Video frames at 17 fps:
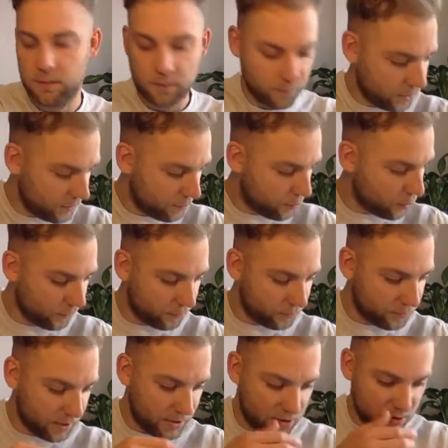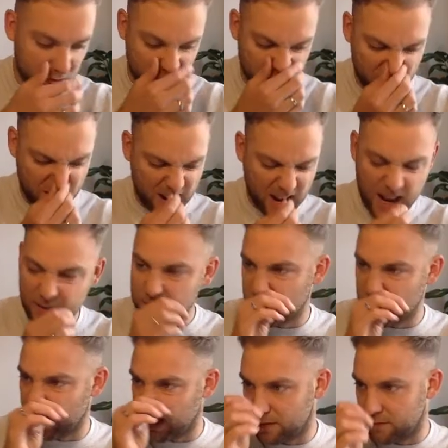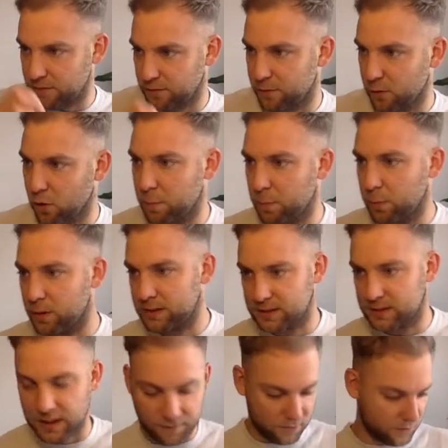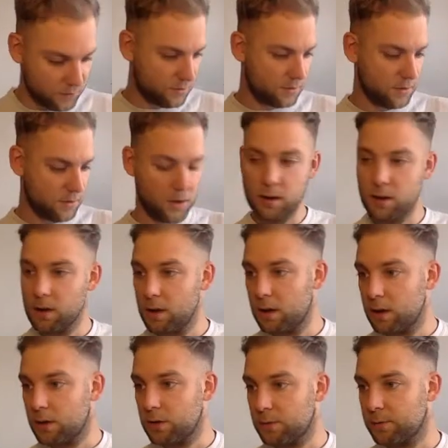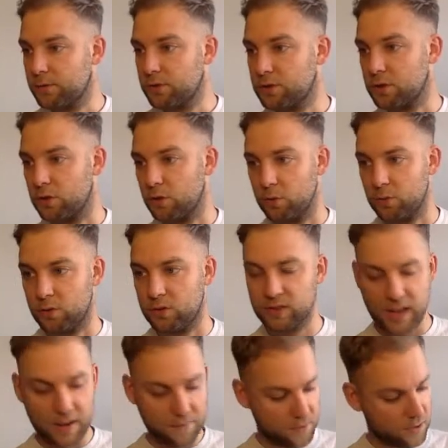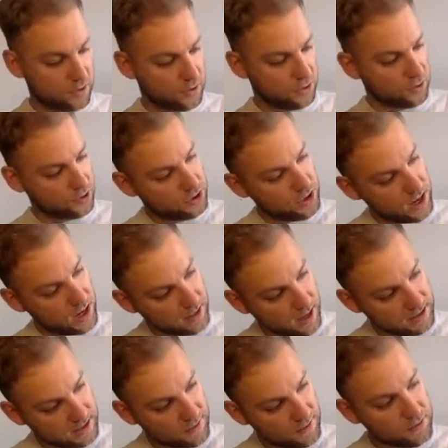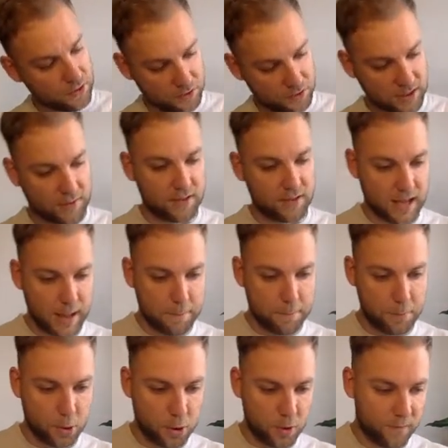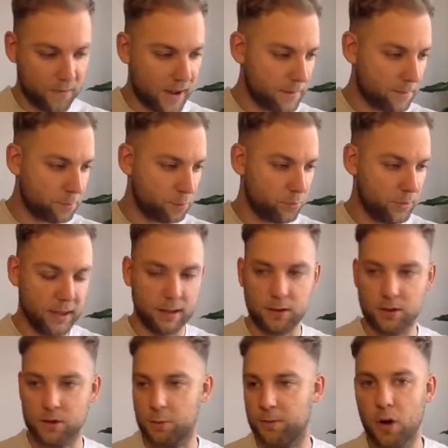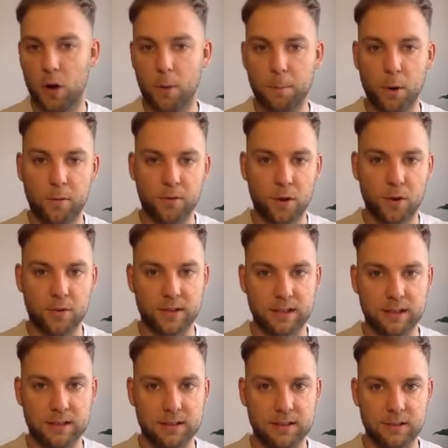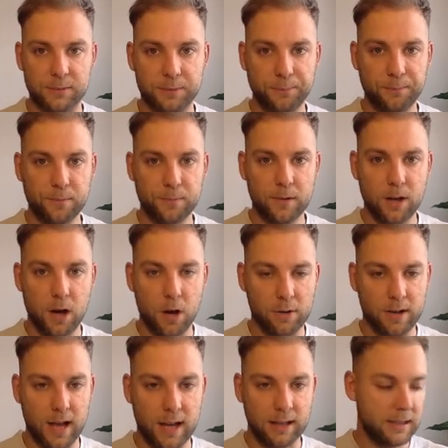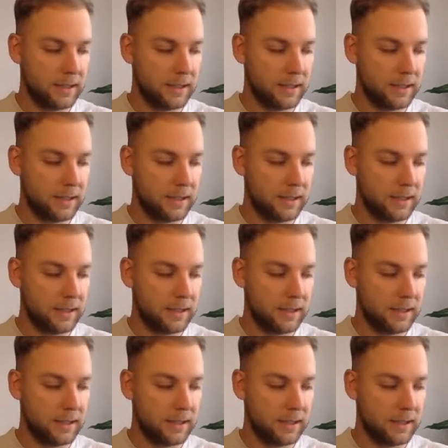3.325, brilliant. 4.727, let's just check that. 727, yeah, perfect, brilliant. So we've got both of those answers. Okay,